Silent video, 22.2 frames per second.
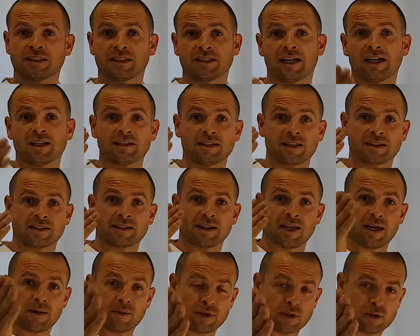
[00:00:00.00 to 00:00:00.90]
is not the
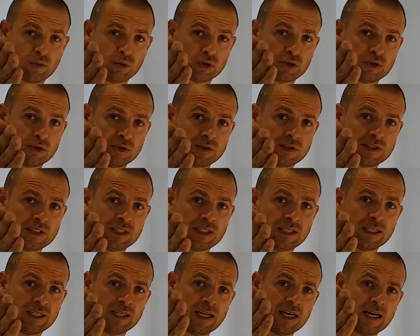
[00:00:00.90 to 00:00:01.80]
same as what you
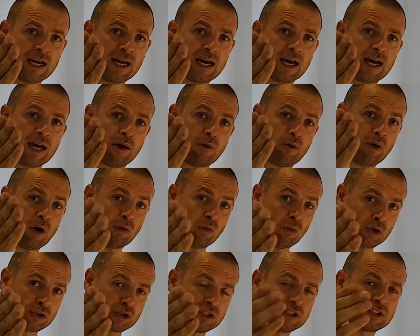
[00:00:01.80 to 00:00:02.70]
see
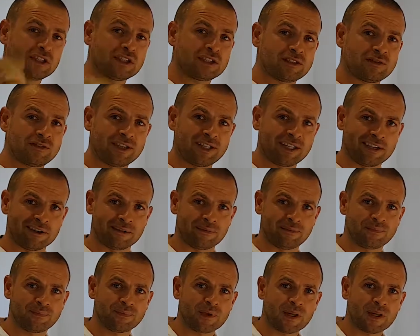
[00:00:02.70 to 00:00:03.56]
while watching this video.